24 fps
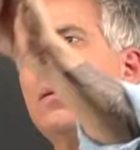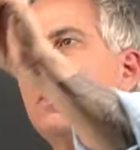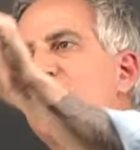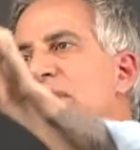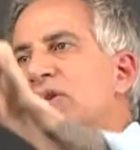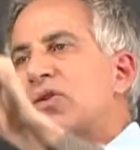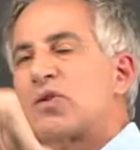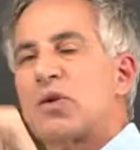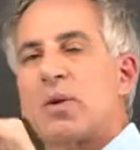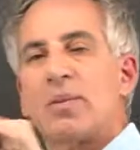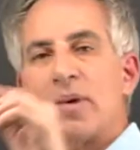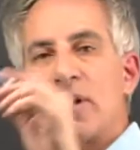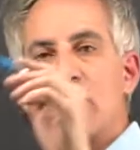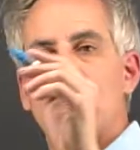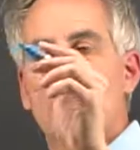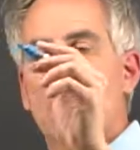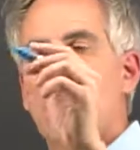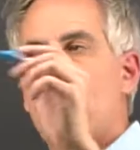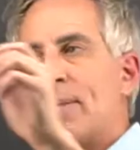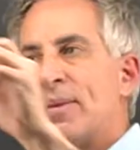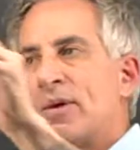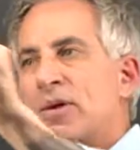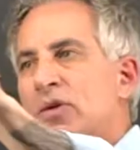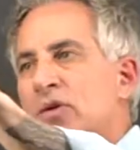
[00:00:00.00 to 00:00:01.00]
this. So I'm
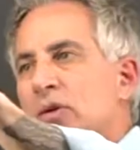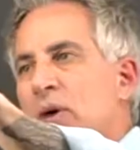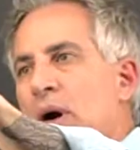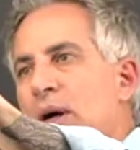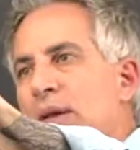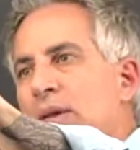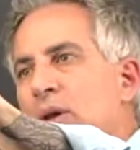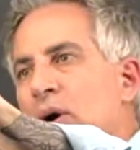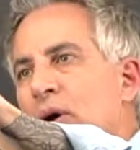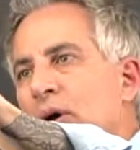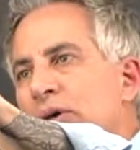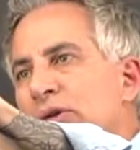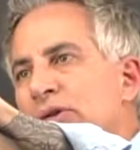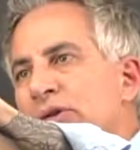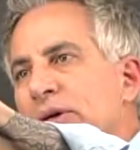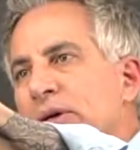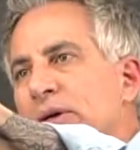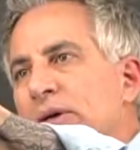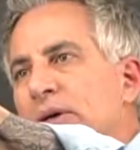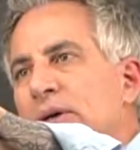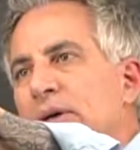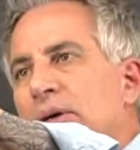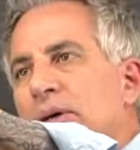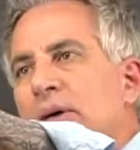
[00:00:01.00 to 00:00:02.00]
going to draw it
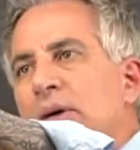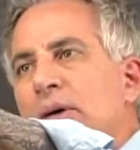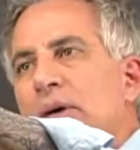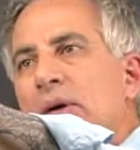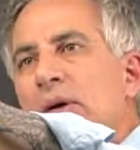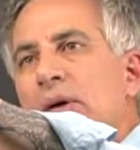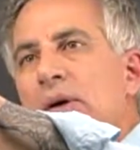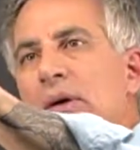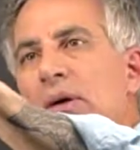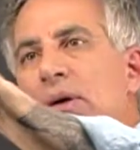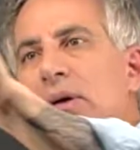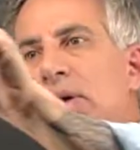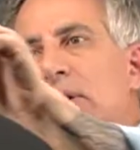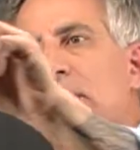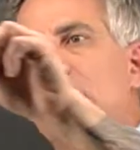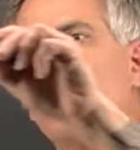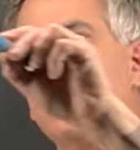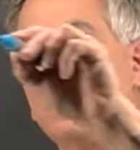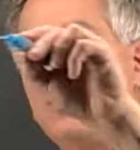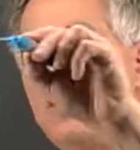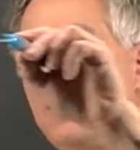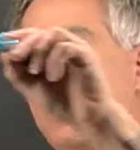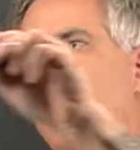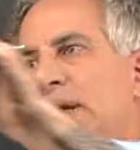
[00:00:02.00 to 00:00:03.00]
larger
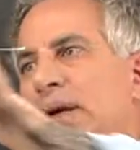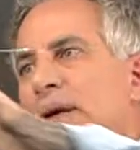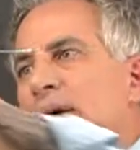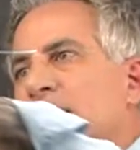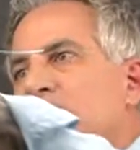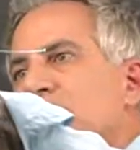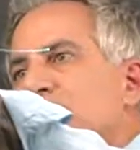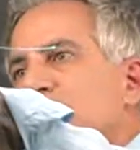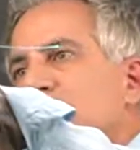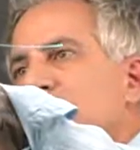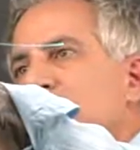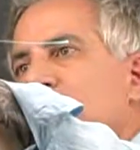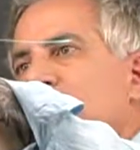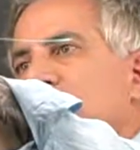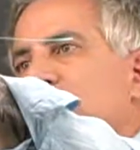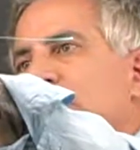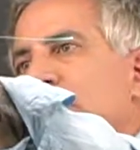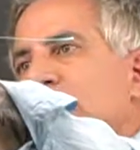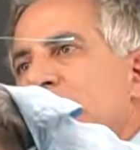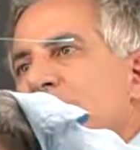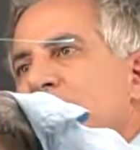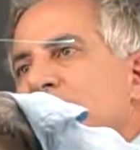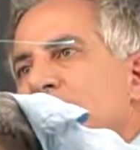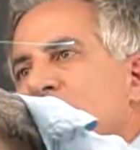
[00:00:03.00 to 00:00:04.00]
here. So
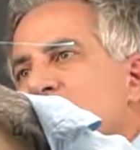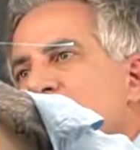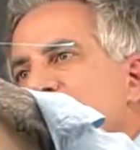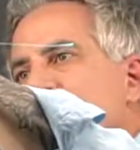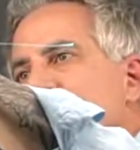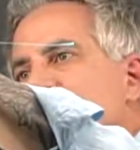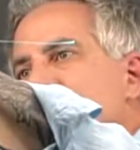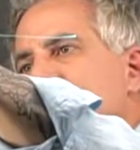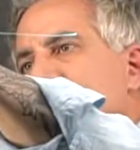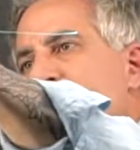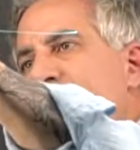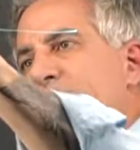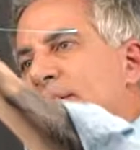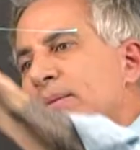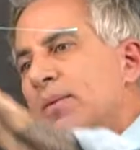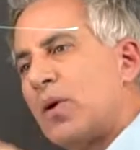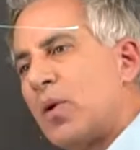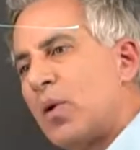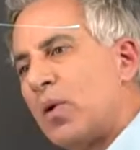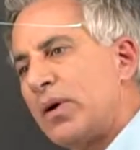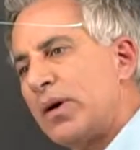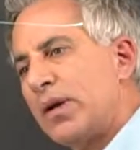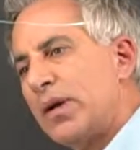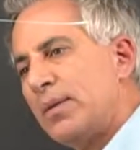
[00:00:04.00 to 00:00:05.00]
here's your stratum
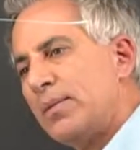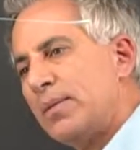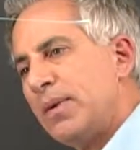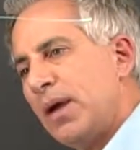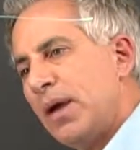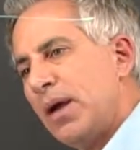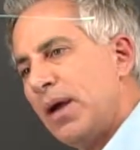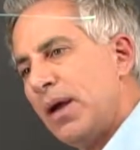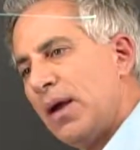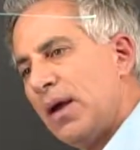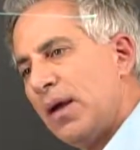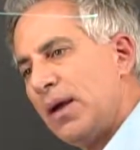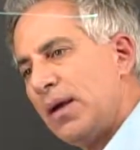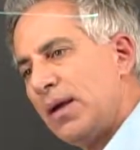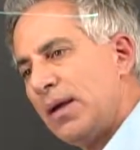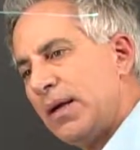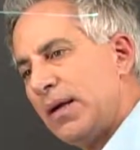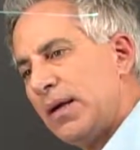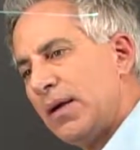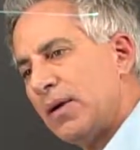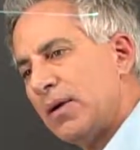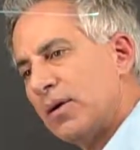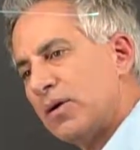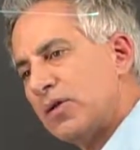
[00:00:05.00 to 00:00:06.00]
corneum.
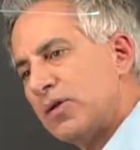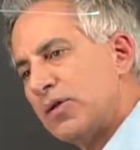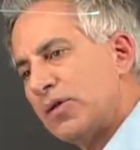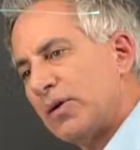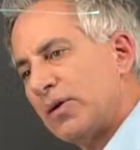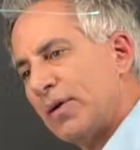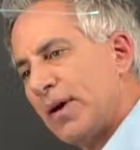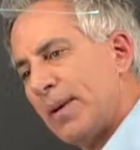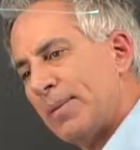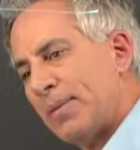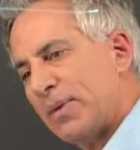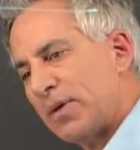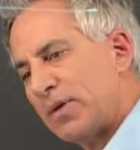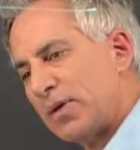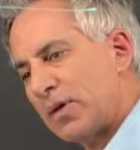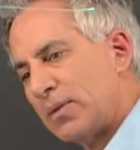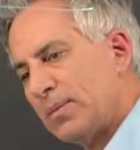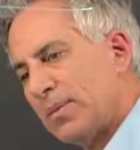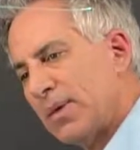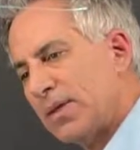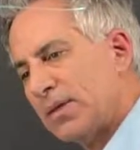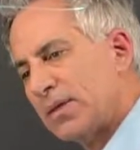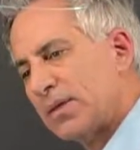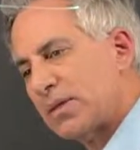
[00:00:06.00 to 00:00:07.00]
Here's your
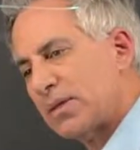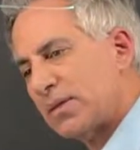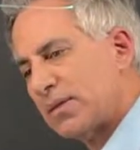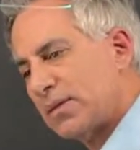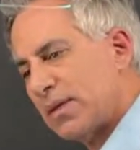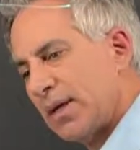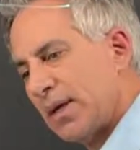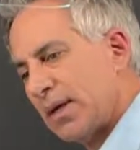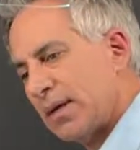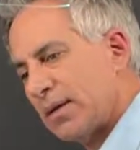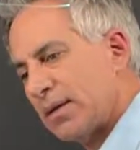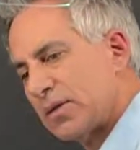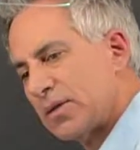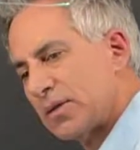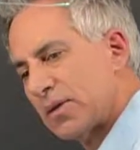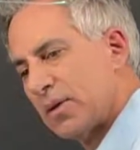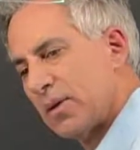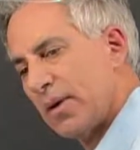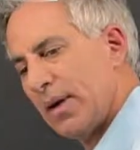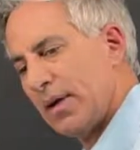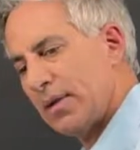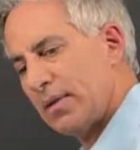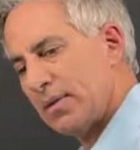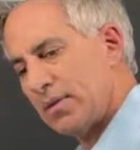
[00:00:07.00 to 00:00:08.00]
epidermis. And let's
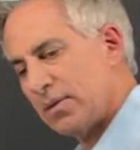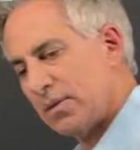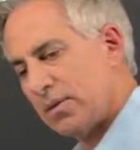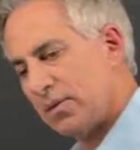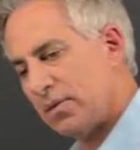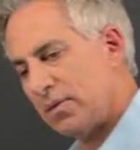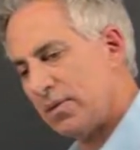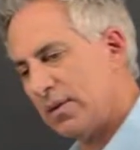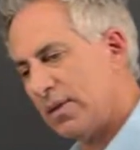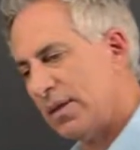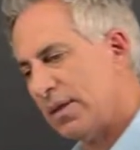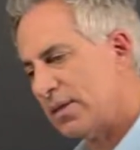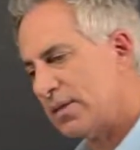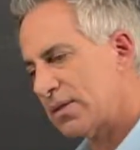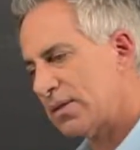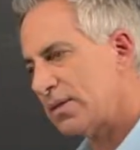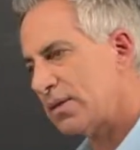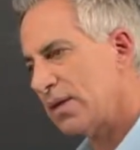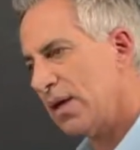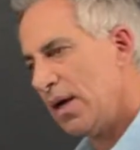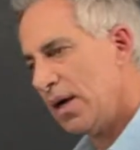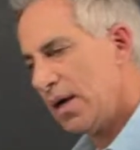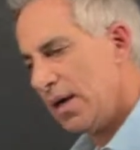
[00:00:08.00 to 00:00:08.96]
go ahead and do this.